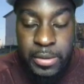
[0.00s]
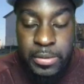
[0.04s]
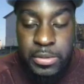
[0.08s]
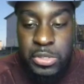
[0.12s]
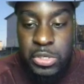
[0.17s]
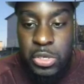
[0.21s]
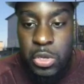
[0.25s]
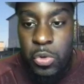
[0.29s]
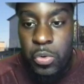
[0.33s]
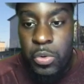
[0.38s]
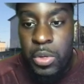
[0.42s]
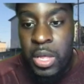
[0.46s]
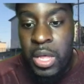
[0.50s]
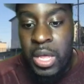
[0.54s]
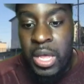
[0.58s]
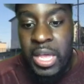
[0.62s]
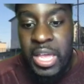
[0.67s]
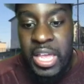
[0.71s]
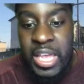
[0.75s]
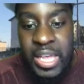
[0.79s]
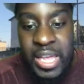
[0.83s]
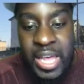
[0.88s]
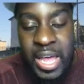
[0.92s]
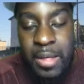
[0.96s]
So
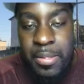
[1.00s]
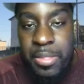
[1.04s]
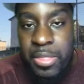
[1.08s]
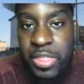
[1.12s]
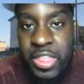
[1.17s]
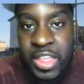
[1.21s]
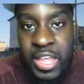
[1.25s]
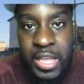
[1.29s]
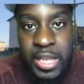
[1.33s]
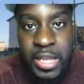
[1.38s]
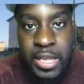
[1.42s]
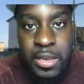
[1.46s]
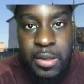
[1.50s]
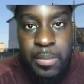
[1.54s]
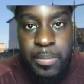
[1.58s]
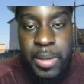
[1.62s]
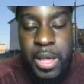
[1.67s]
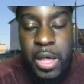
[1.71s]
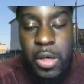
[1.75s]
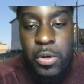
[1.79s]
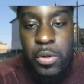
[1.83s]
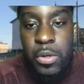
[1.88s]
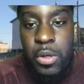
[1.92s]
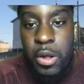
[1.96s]
he kept thinking
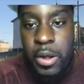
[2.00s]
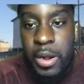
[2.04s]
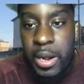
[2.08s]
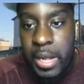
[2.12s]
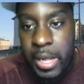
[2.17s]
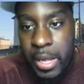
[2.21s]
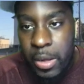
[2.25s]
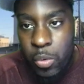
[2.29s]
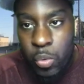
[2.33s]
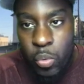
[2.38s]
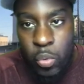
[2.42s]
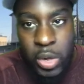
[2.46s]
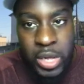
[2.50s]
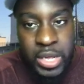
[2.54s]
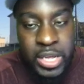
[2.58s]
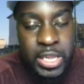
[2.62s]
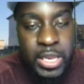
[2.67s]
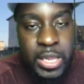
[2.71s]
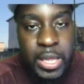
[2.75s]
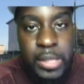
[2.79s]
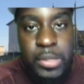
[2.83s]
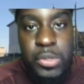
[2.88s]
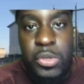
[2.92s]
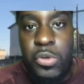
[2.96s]
about, all right, what could
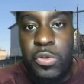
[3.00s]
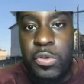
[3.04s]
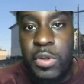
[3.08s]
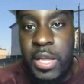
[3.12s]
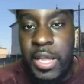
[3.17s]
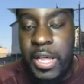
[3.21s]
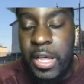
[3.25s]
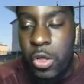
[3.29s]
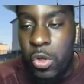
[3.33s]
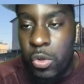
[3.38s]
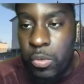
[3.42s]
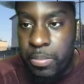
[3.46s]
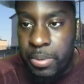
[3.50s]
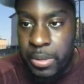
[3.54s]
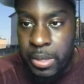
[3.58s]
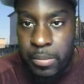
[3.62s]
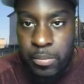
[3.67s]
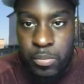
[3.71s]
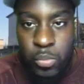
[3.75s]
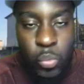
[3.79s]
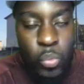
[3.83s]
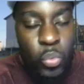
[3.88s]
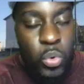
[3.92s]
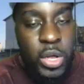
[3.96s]
I do to help him?
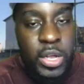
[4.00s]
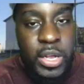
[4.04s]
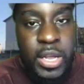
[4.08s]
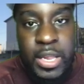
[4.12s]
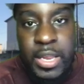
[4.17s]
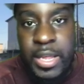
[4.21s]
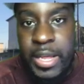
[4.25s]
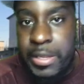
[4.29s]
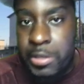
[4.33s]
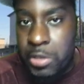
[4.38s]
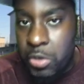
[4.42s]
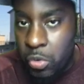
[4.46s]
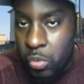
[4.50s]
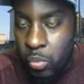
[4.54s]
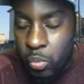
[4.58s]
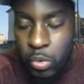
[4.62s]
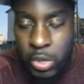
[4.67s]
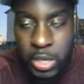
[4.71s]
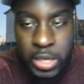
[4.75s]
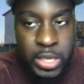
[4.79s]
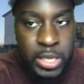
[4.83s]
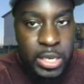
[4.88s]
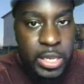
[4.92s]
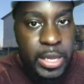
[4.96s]
What could I do?
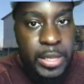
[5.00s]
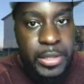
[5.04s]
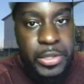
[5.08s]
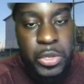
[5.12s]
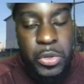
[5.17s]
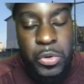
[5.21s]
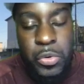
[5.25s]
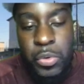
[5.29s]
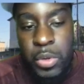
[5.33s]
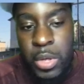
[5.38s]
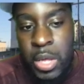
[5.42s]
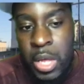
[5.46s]
What could I do?